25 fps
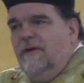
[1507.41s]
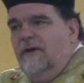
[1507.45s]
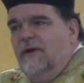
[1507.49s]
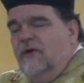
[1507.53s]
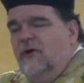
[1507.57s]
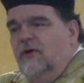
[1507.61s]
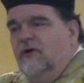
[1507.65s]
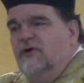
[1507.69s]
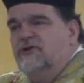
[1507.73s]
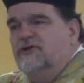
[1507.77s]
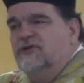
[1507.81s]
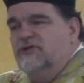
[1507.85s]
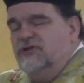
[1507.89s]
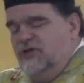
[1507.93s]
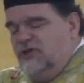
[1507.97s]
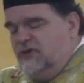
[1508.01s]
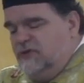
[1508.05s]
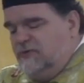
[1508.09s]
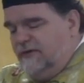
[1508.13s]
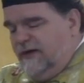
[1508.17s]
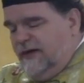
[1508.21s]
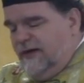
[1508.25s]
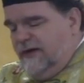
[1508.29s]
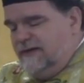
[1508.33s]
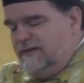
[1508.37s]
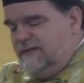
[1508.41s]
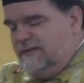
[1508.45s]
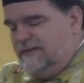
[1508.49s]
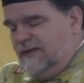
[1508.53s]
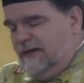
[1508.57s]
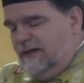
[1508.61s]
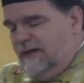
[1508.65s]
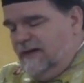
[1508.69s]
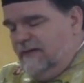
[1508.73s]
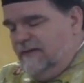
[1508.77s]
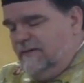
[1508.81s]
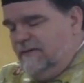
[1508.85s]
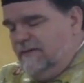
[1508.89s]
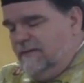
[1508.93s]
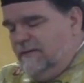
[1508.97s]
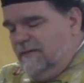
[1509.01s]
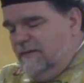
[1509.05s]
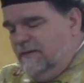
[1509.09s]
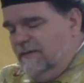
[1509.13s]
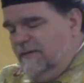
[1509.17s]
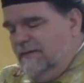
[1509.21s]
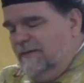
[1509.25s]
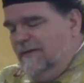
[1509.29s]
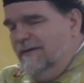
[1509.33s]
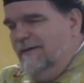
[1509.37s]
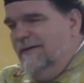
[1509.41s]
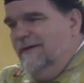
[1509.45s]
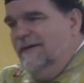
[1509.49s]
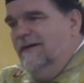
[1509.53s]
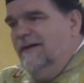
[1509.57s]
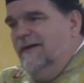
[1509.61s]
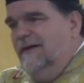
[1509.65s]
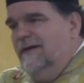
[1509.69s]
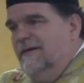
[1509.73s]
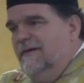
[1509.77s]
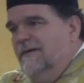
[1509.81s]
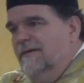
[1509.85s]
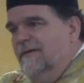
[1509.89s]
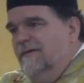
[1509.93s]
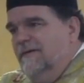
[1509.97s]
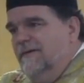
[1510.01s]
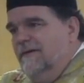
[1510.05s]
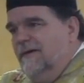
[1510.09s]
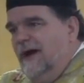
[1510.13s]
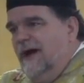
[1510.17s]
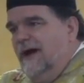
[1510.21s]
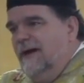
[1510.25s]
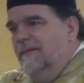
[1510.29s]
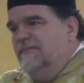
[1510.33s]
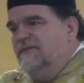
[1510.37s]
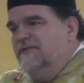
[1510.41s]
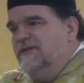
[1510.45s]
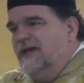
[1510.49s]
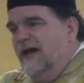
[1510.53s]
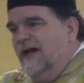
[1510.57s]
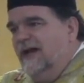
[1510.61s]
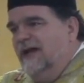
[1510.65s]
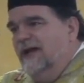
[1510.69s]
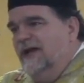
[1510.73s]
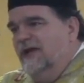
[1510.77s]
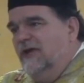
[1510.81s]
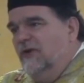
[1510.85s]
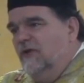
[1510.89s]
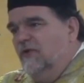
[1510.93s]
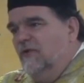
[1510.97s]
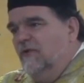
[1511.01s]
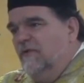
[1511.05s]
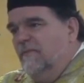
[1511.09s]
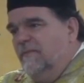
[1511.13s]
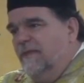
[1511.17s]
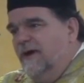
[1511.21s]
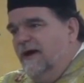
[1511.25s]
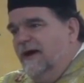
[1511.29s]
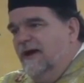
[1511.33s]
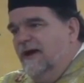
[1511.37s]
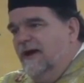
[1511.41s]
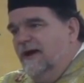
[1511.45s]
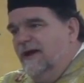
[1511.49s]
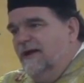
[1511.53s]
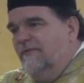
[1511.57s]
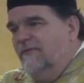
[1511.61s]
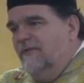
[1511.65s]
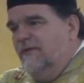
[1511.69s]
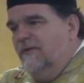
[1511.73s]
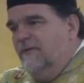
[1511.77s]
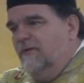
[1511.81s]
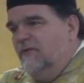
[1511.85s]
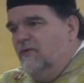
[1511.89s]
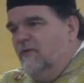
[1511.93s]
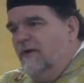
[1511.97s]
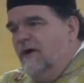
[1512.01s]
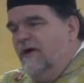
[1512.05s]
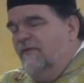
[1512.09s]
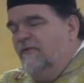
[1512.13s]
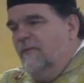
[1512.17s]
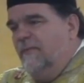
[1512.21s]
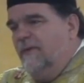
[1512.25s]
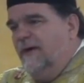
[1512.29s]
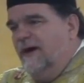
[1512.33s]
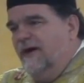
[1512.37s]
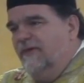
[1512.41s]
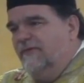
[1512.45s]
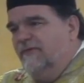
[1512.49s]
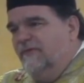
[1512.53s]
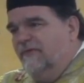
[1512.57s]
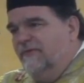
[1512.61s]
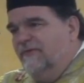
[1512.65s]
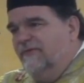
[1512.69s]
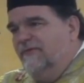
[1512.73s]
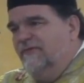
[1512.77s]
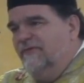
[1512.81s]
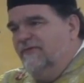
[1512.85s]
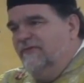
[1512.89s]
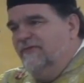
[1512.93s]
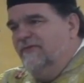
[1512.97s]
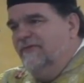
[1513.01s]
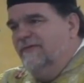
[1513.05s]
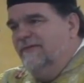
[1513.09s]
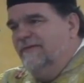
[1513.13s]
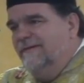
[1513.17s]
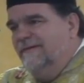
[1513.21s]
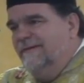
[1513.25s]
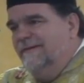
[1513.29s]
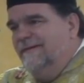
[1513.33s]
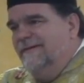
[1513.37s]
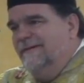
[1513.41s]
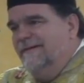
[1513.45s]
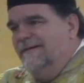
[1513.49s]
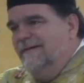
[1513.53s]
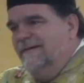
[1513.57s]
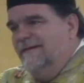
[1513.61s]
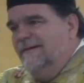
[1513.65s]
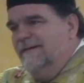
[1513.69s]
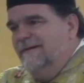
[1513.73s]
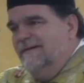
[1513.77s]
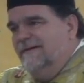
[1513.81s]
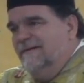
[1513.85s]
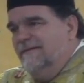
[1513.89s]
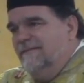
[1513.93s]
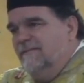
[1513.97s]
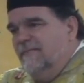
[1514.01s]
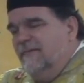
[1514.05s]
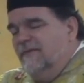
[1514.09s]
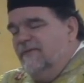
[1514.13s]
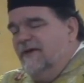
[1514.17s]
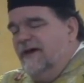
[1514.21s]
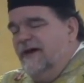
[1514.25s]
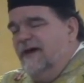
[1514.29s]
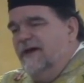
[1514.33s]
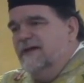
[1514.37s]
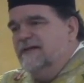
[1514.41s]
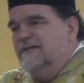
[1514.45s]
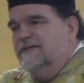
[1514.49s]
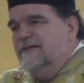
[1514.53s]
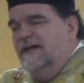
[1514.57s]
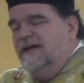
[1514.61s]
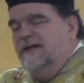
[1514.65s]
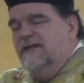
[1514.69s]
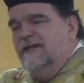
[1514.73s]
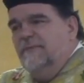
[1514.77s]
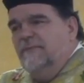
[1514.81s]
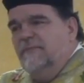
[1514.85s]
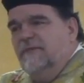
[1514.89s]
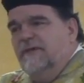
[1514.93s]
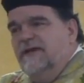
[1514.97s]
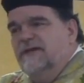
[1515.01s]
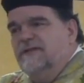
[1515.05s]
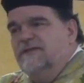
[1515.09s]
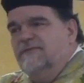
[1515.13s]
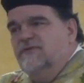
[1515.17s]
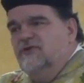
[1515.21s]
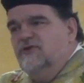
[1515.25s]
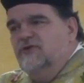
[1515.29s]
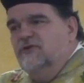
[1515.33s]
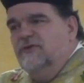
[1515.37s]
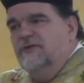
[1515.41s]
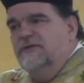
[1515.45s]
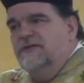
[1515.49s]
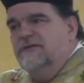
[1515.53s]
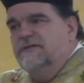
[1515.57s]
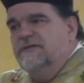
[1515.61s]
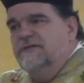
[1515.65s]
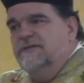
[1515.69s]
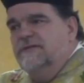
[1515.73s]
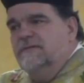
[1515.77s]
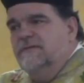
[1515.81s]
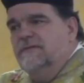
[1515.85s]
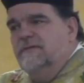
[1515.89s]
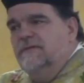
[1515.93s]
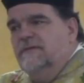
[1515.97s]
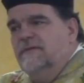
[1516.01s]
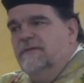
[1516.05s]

Our Lord Jesus Christ said, I am telling you, my eleven and twelve apostles, Matthias has taken the place of Judas.